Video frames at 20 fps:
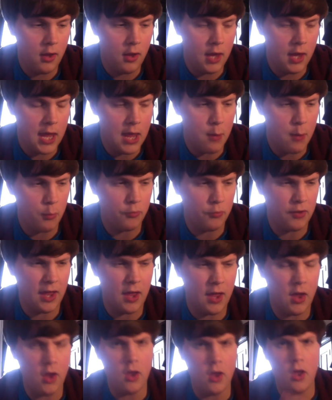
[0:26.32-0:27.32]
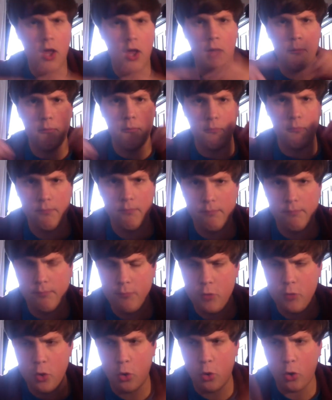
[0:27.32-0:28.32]
it was at um,
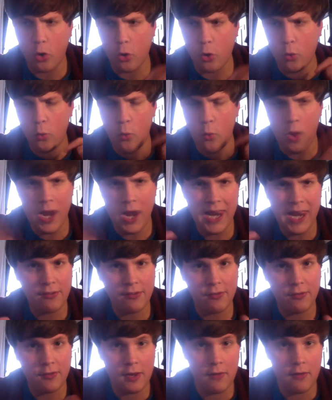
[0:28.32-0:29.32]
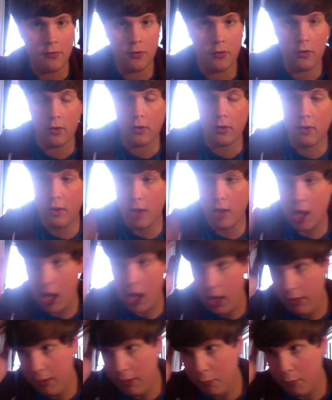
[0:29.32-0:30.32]
York Hall Leisure Centre.
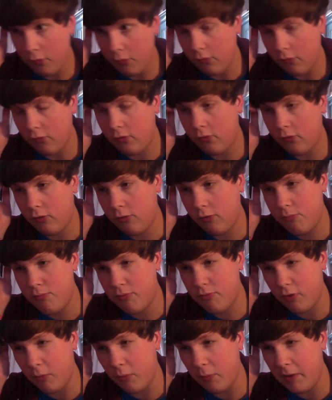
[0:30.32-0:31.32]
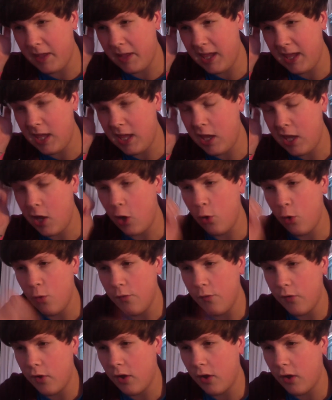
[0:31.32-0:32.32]
There was probably
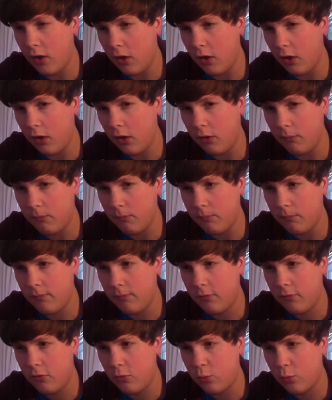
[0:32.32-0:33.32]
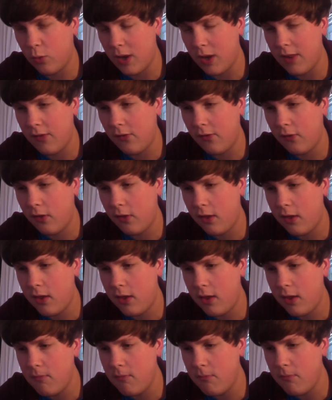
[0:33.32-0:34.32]
over
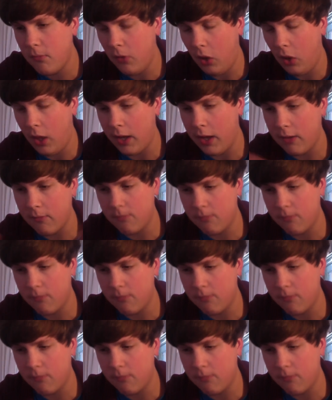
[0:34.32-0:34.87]
20 like